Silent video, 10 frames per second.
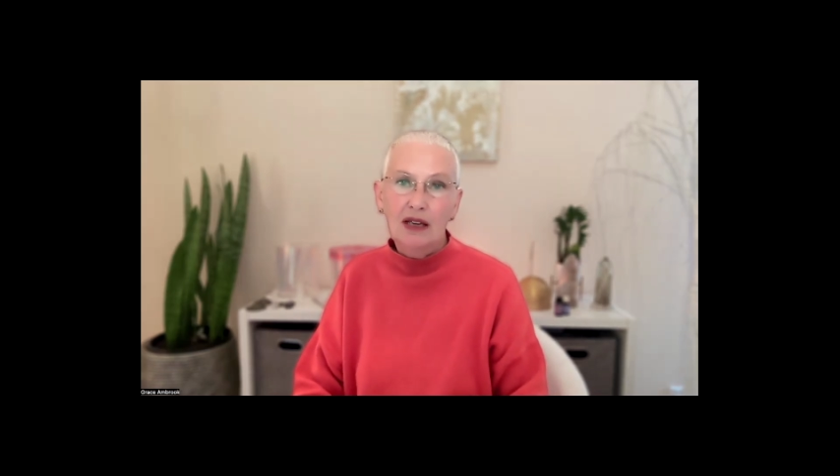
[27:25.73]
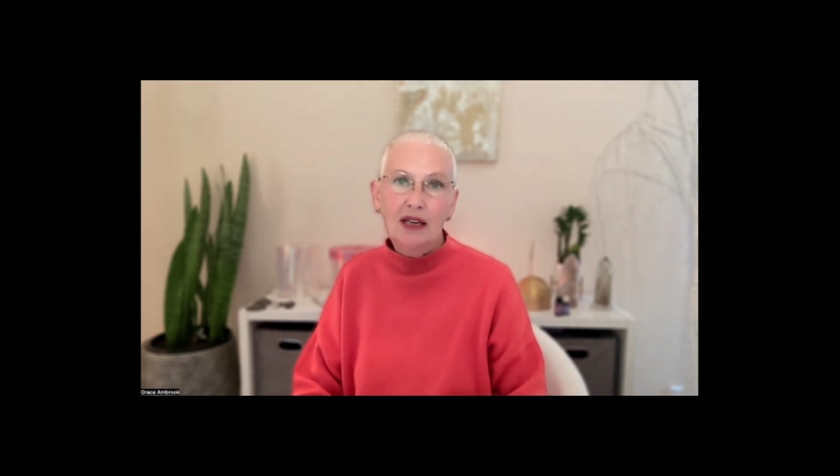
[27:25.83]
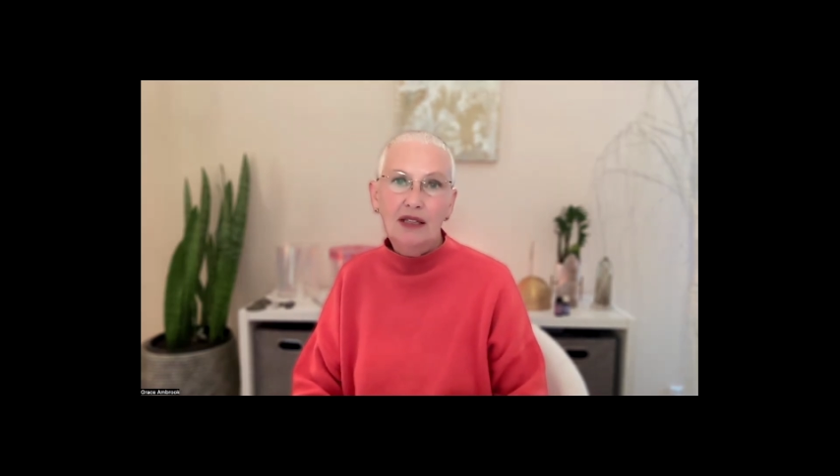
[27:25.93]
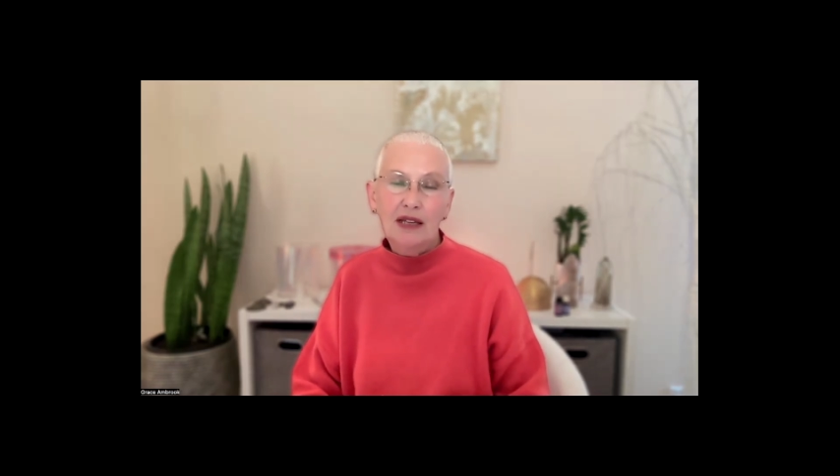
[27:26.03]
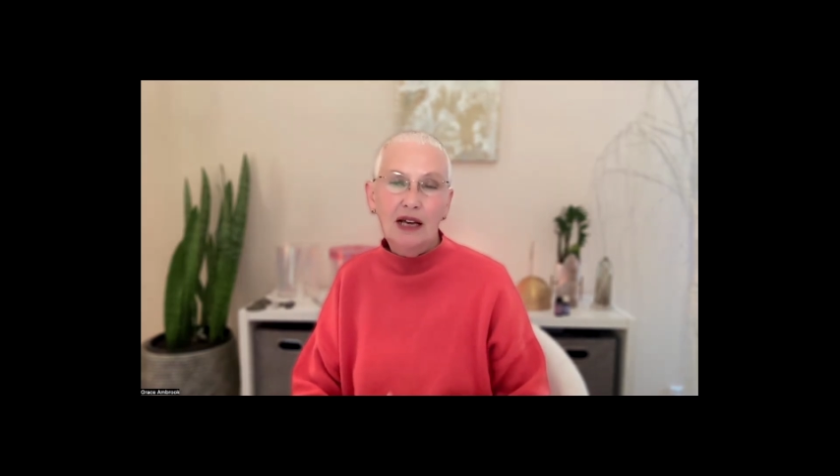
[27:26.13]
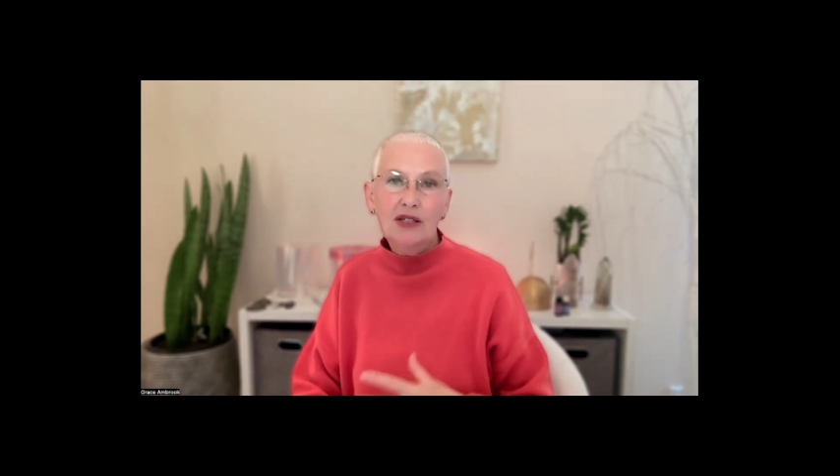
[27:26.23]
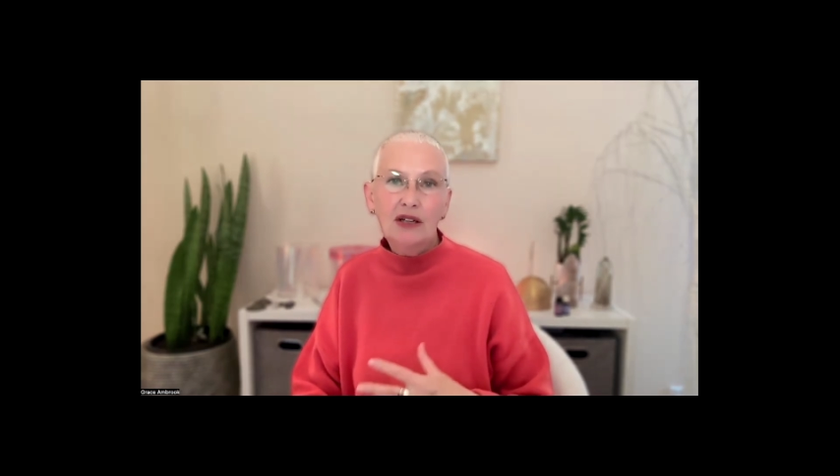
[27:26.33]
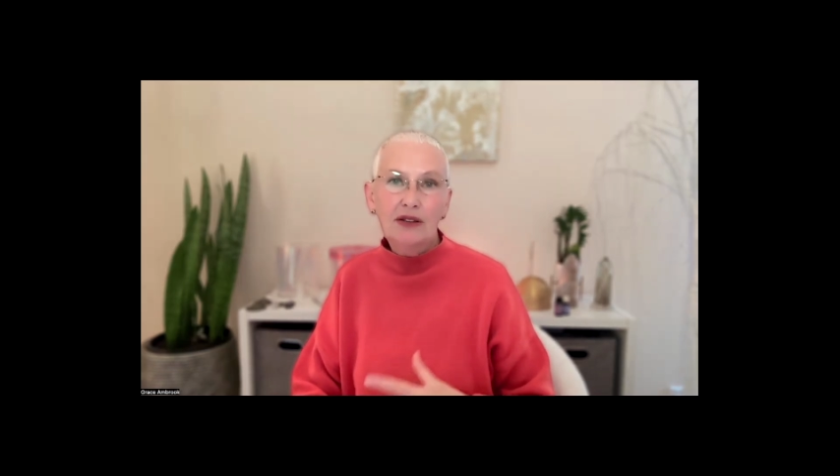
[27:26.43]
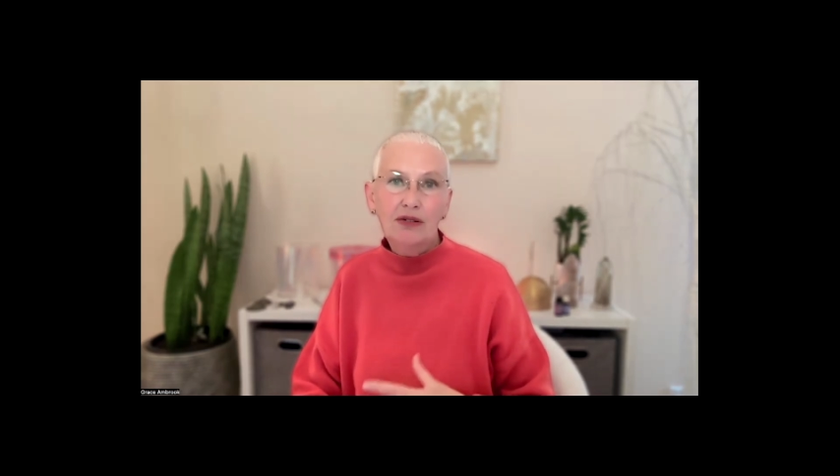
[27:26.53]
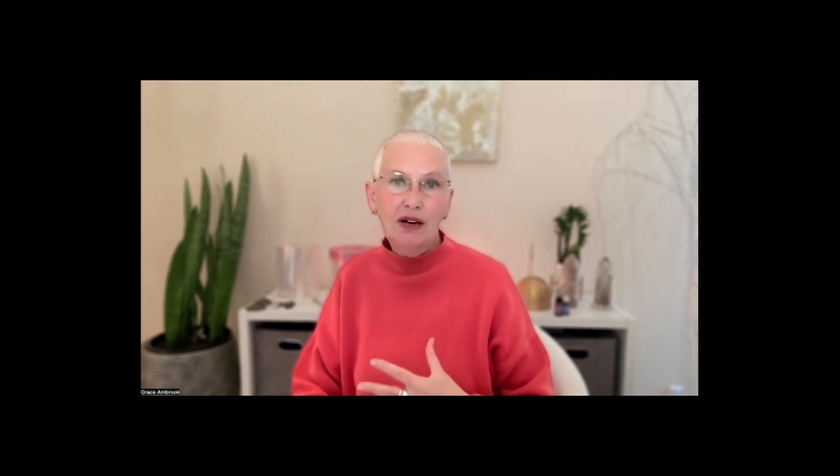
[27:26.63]
It's
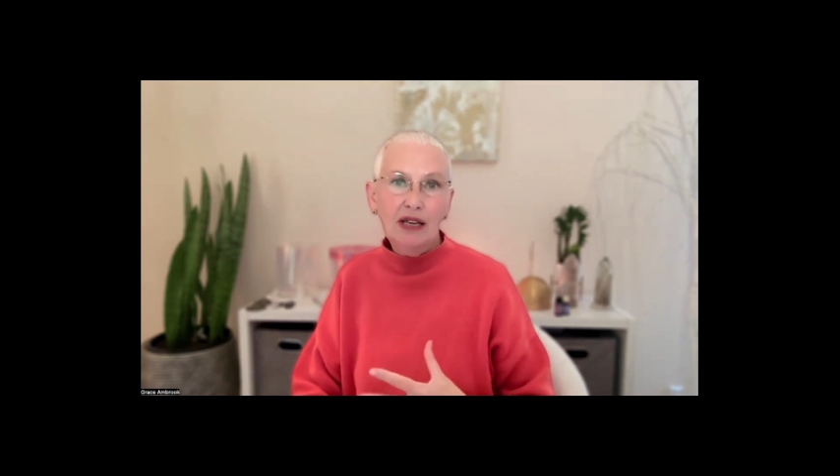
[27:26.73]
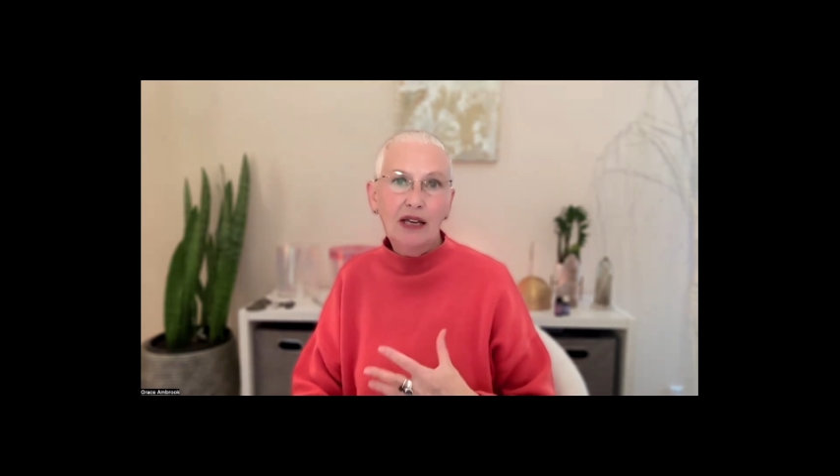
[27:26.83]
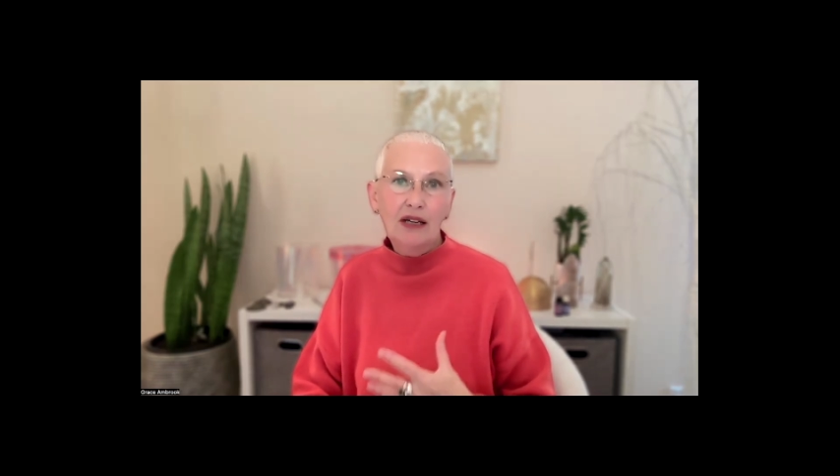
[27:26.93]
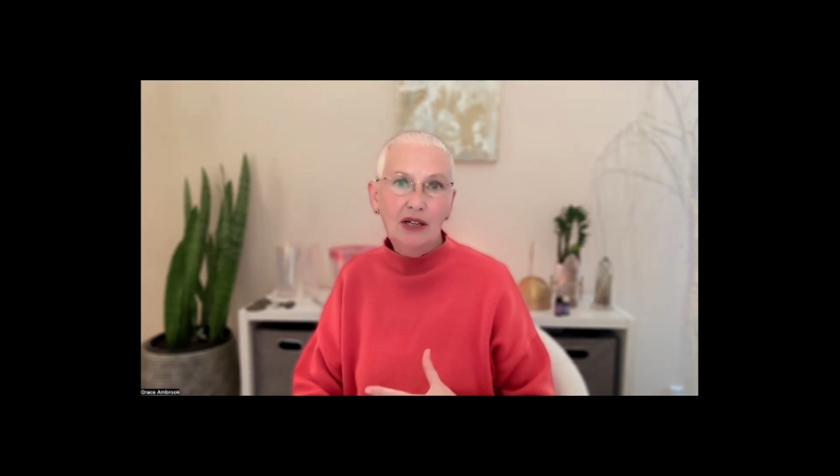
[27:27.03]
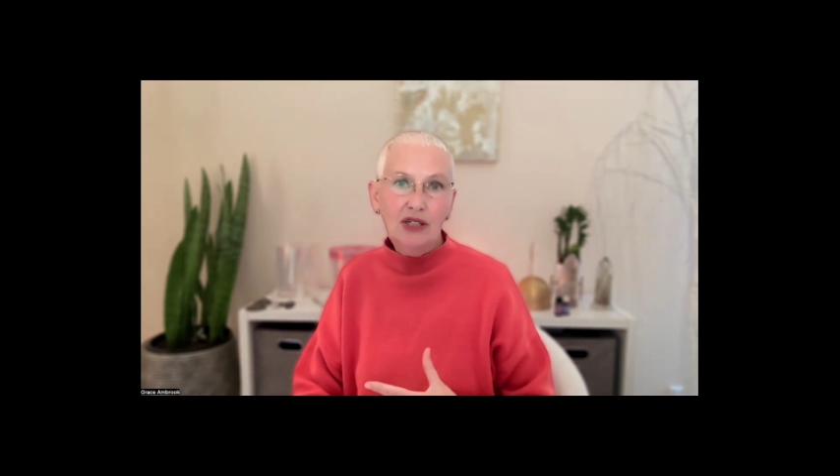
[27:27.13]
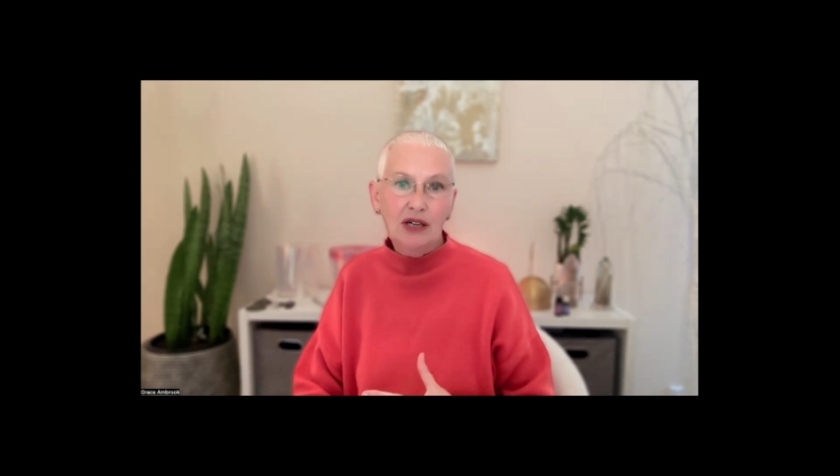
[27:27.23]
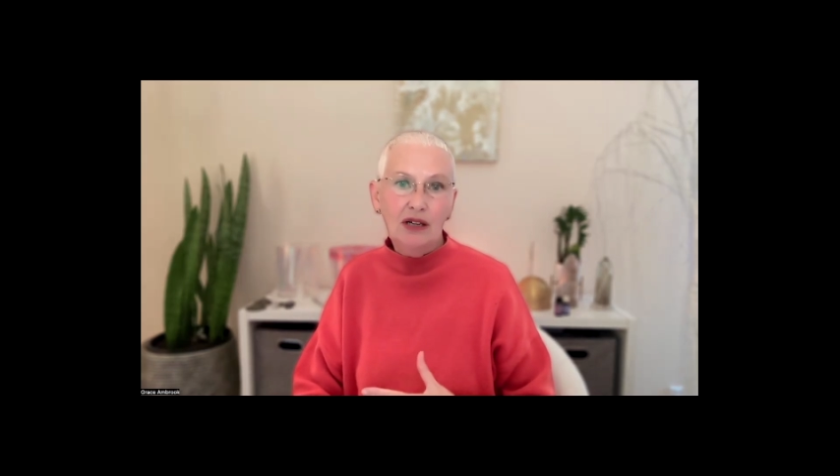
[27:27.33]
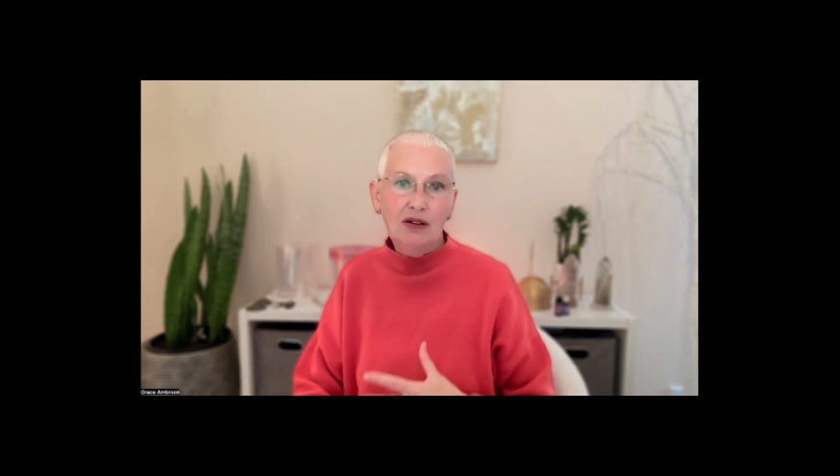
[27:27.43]
actually the recognition